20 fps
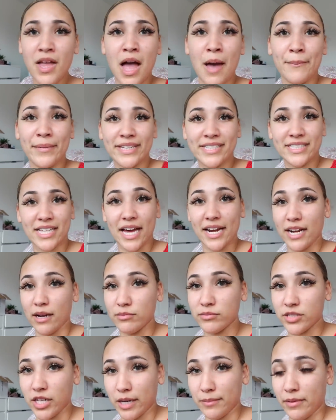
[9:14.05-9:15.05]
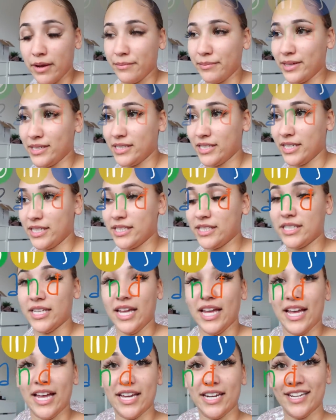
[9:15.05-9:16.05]
I'm excited. I'm starting my business
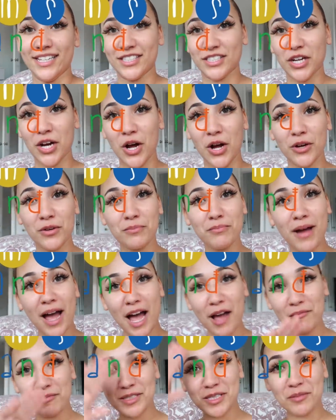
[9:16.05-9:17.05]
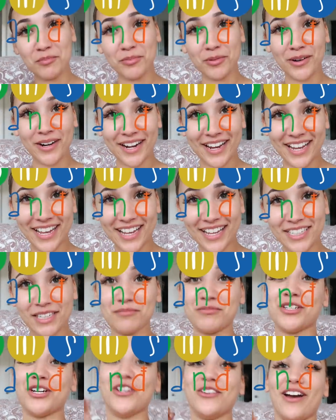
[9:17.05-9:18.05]
and it's called Mom's
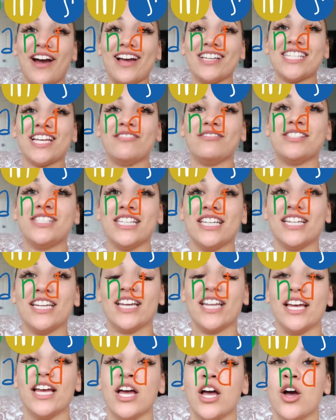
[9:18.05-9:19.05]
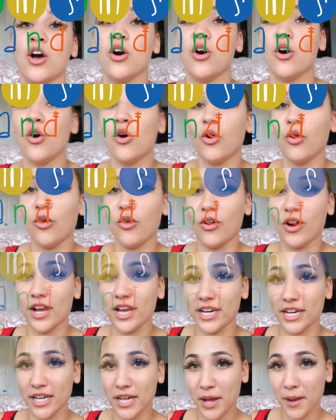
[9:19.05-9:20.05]
Brand. I'm sure you guys have seen it
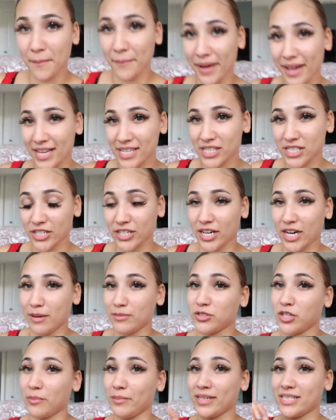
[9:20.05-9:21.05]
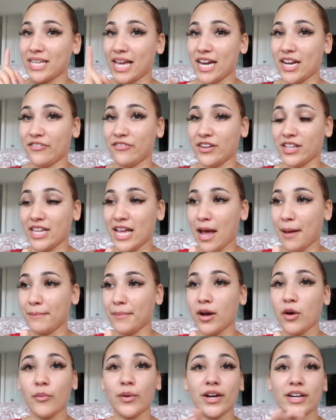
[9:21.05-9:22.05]
on my Instagram, so I'm excited for
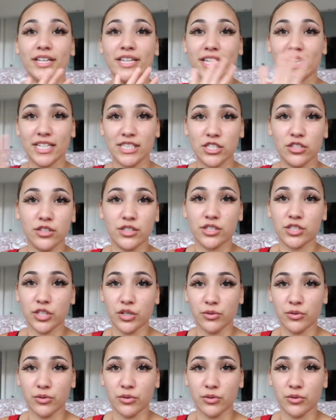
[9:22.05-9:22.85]
that. But we're gonna get into this